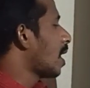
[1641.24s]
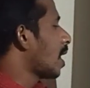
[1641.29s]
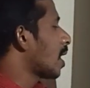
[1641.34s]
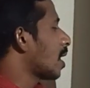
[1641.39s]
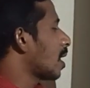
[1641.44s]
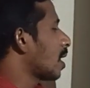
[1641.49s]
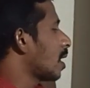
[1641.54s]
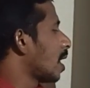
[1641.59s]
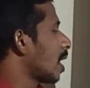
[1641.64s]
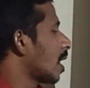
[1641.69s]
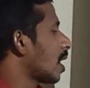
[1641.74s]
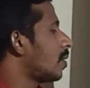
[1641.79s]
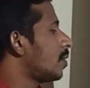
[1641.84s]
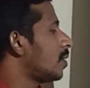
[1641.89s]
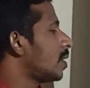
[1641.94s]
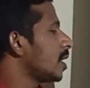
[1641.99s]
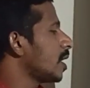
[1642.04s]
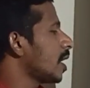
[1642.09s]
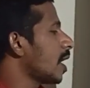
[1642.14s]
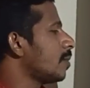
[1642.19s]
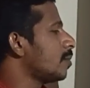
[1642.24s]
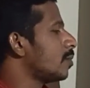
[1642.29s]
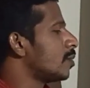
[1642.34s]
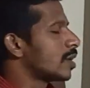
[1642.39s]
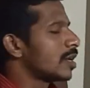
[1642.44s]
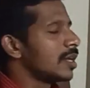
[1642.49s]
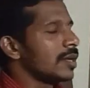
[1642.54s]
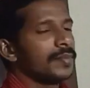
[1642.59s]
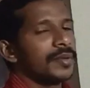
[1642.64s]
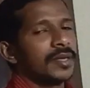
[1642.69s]
the accounting and
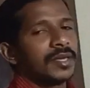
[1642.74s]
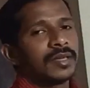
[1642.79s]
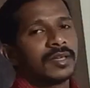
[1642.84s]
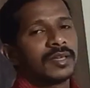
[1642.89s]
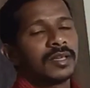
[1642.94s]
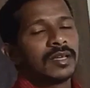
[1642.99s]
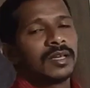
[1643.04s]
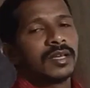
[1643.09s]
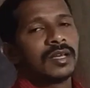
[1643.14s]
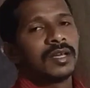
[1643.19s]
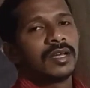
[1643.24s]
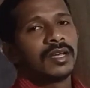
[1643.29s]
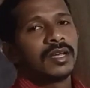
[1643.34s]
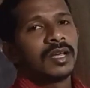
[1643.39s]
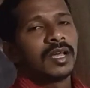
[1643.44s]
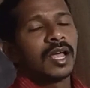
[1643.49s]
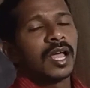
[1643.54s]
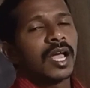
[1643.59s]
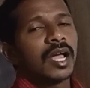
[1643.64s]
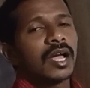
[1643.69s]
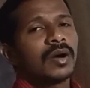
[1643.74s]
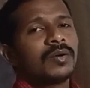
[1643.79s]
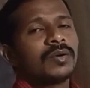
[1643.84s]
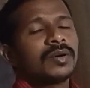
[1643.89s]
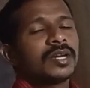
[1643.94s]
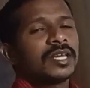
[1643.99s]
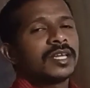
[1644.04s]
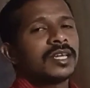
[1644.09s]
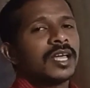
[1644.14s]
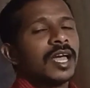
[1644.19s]
bookkeeping.
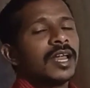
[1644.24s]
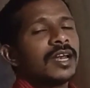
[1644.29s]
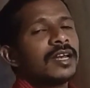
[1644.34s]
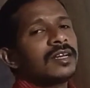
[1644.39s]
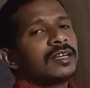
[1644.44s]
Accounting